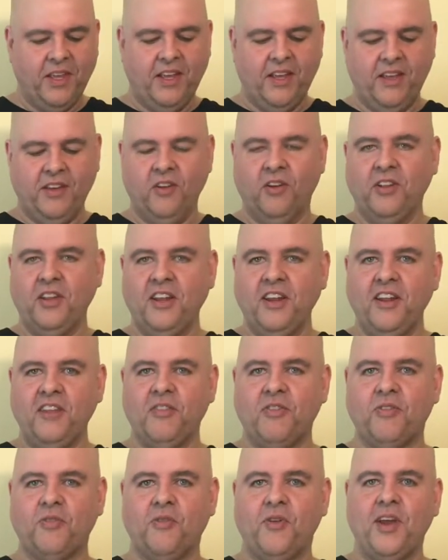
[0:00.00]
you only
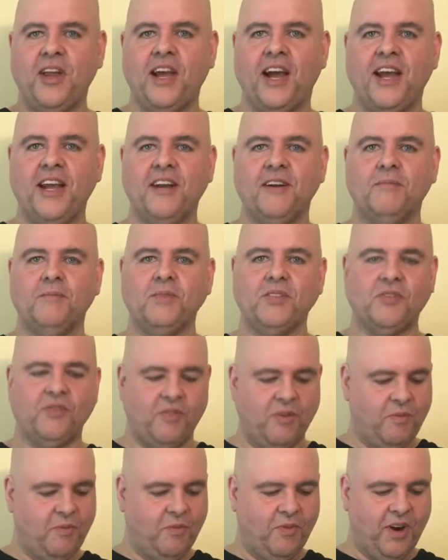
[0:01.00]
need 3 items
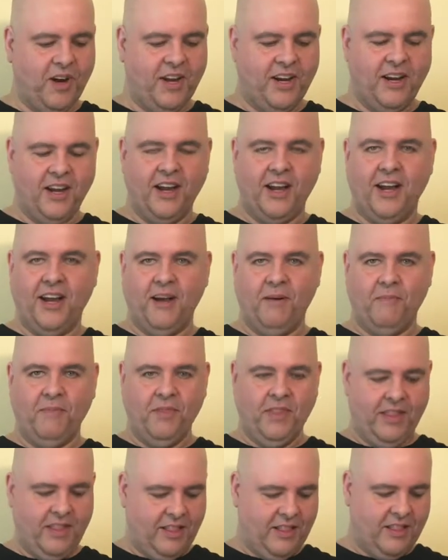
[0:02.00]
from what
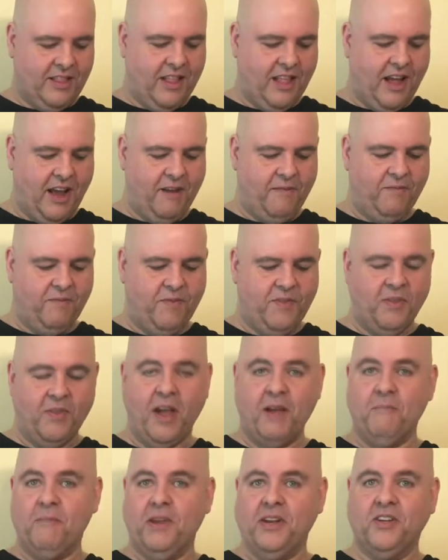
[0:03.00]

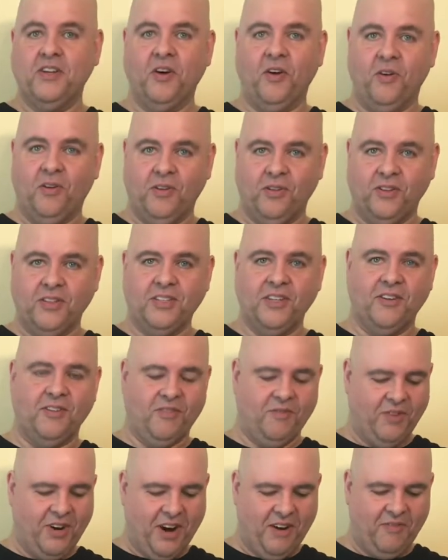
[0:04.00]
I've been told, or
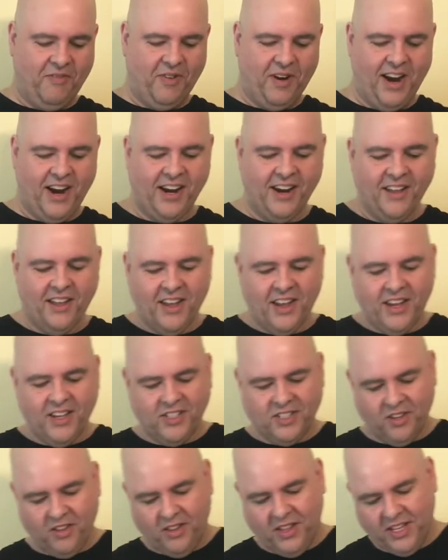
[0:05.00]
what I've read.
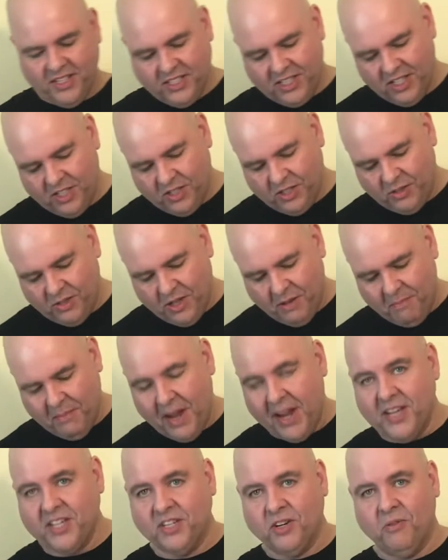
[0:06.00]
So this is the
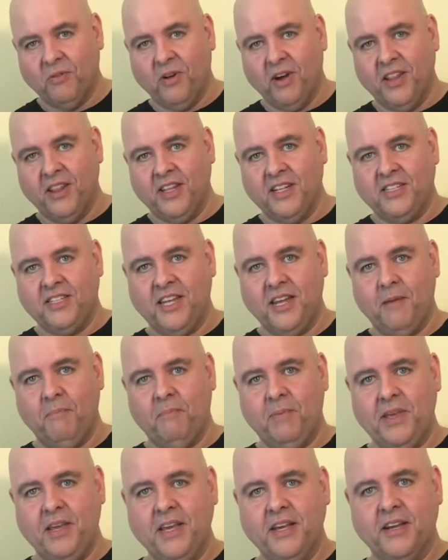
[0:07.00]
major one, the
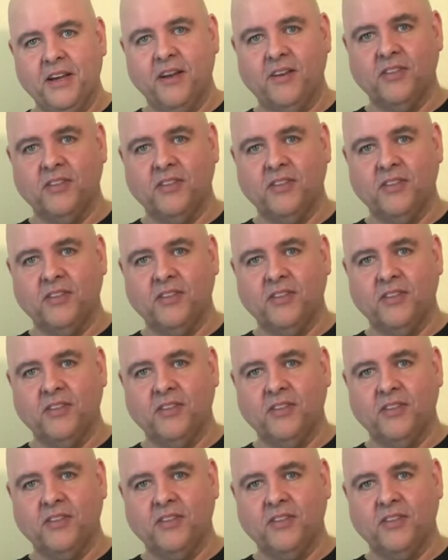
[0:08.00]
Tampico